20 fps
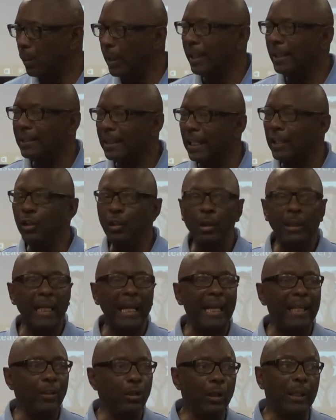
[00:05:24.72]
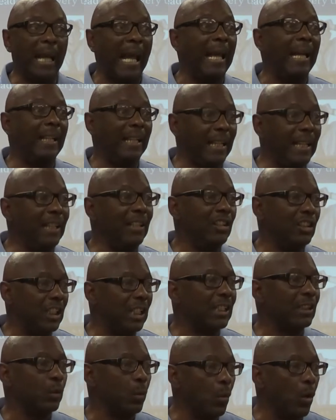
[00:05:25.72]
Where he said you can't eat
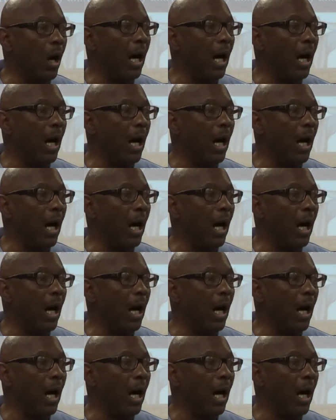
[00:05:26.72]
just one.